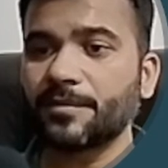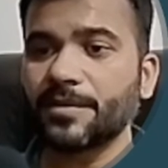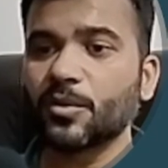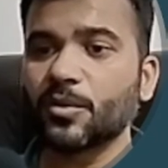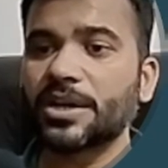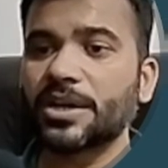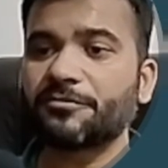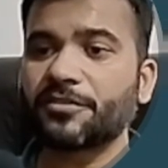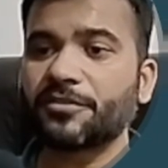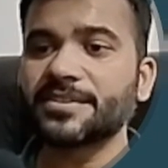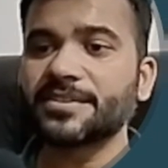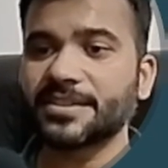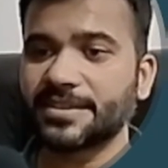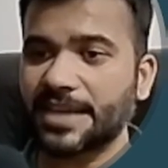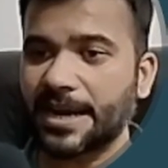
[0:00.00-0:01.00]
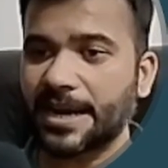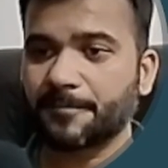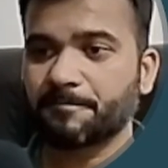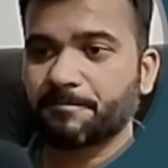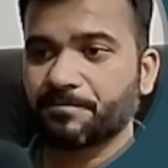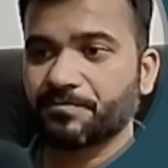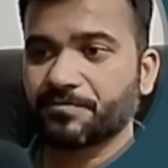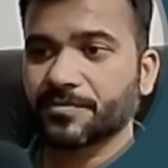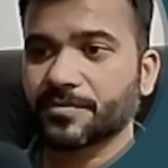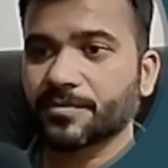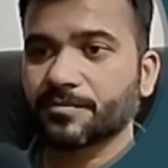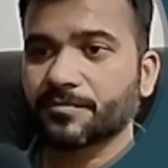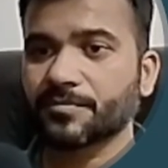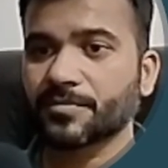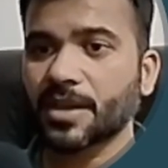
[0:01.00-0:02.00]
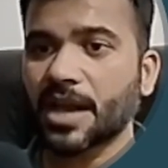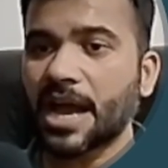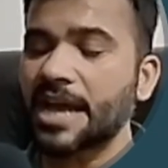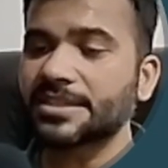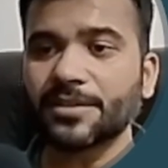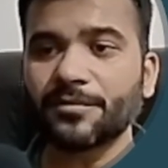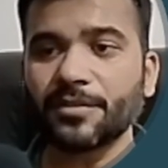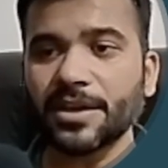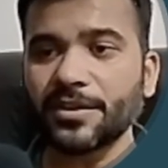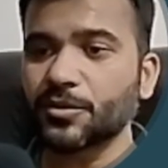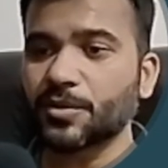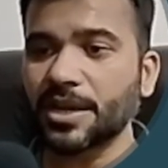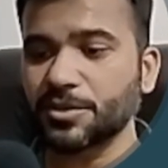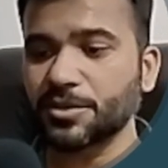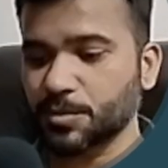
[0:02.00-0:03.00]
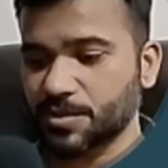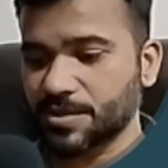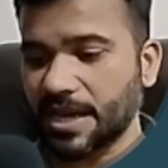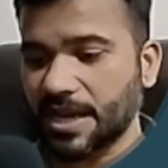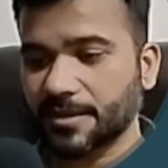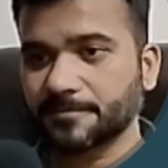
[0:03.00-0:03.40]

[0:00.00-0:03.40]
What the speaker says: no difference in that. Either way, you can use that.